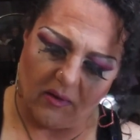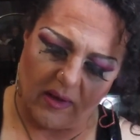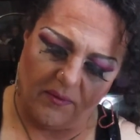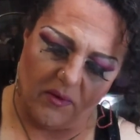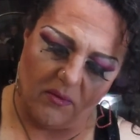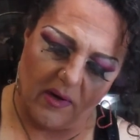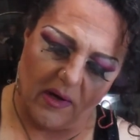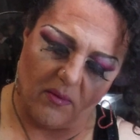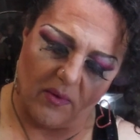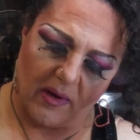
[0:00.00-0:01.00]
Look, if you
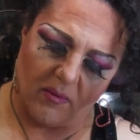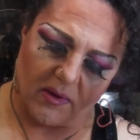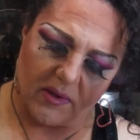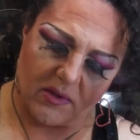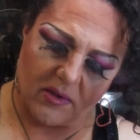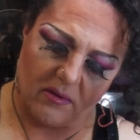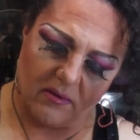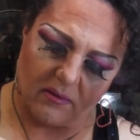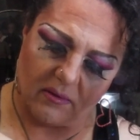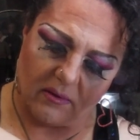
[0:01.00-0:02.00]
really wanted
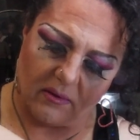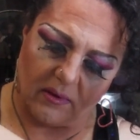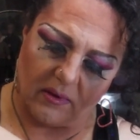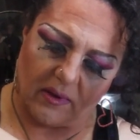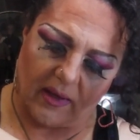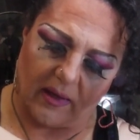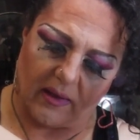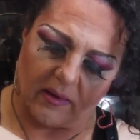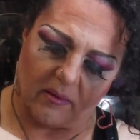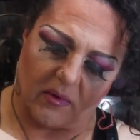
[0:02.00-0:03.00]
to, you
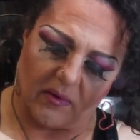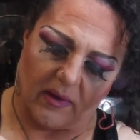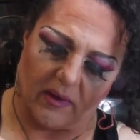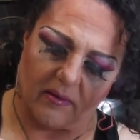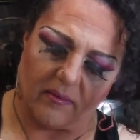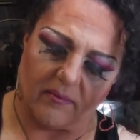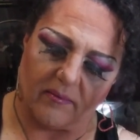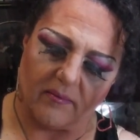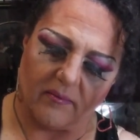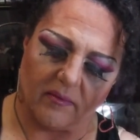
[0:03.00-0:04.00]
can get them on there.
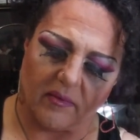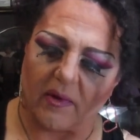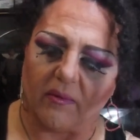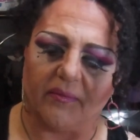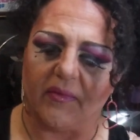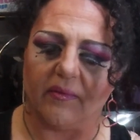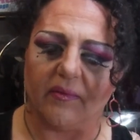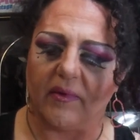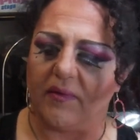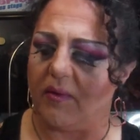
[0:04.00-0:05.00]
No,
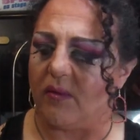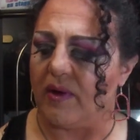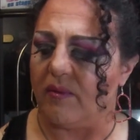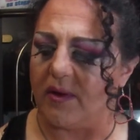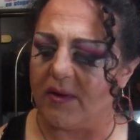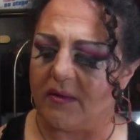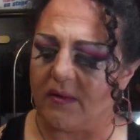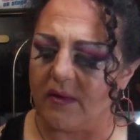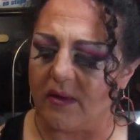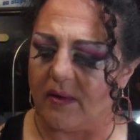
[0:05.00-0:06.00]
if you really wanted
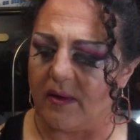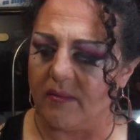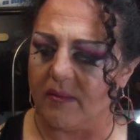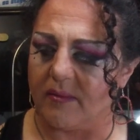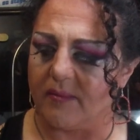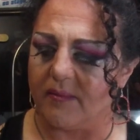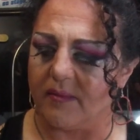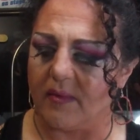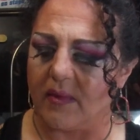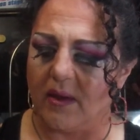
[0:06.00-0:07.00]
to, so
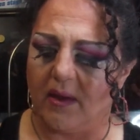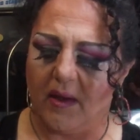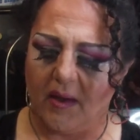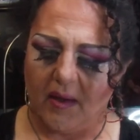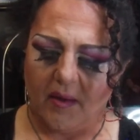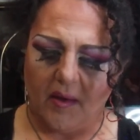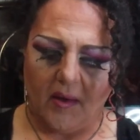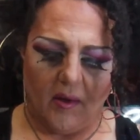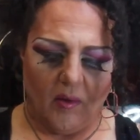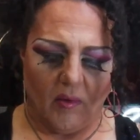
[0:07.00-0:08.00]
yeah.
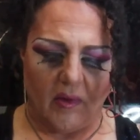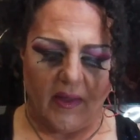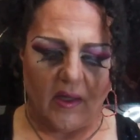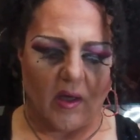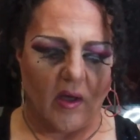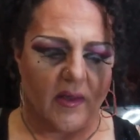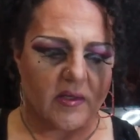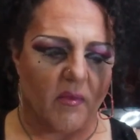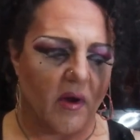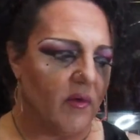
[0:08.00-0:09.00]
Well, there you go,
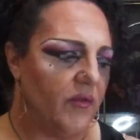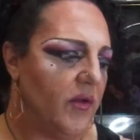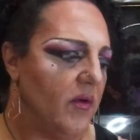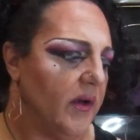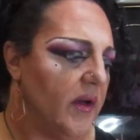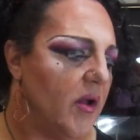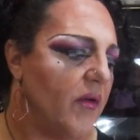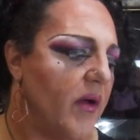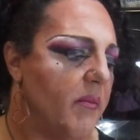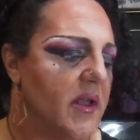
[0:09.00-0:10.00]
that's my review. I don't
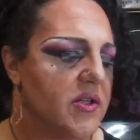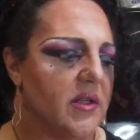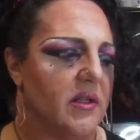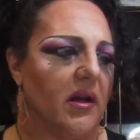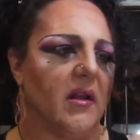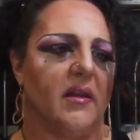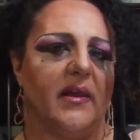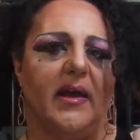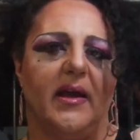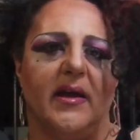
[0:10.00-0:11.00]
know if I mentioned a lot
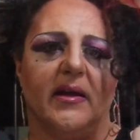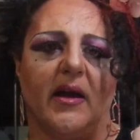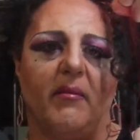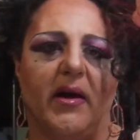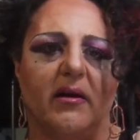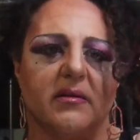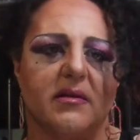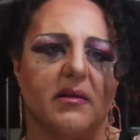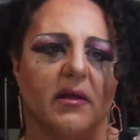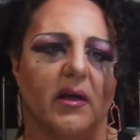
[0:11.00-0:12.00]
of the hair came
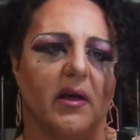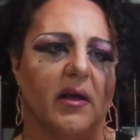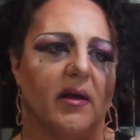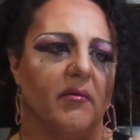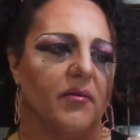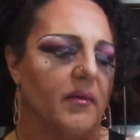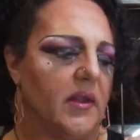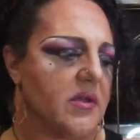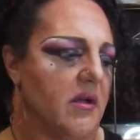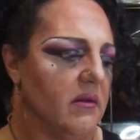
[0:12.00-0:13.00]
out from
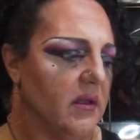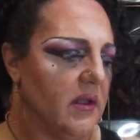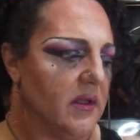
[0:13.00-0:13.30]
the doll,